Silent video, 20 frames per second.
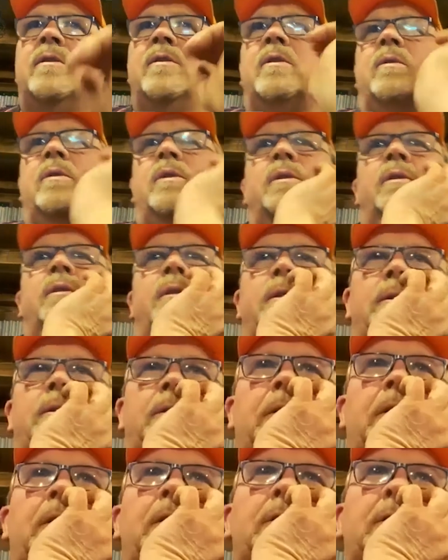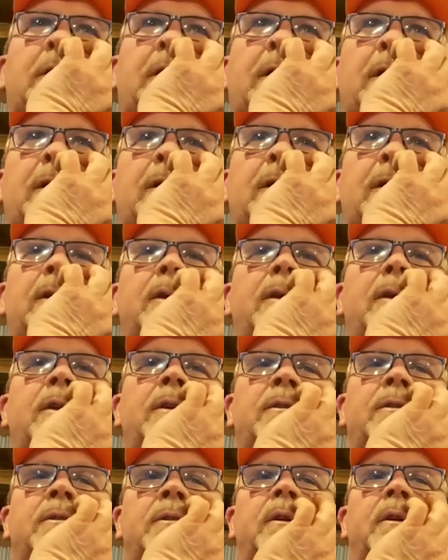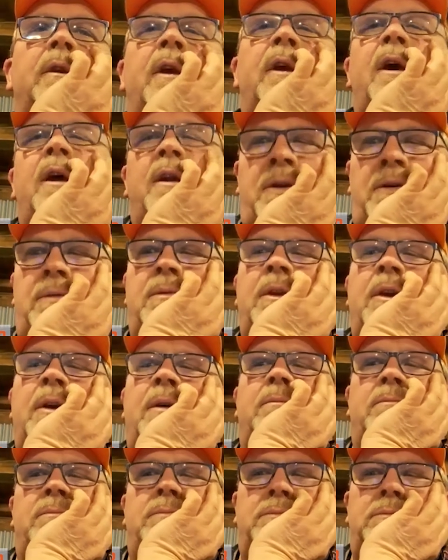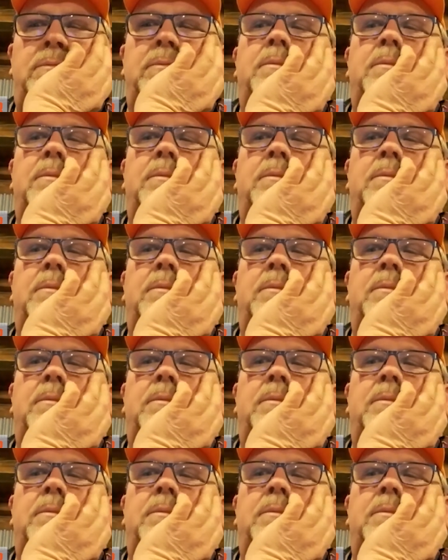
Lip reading: grow into the States and Eastern Canada. Yeah.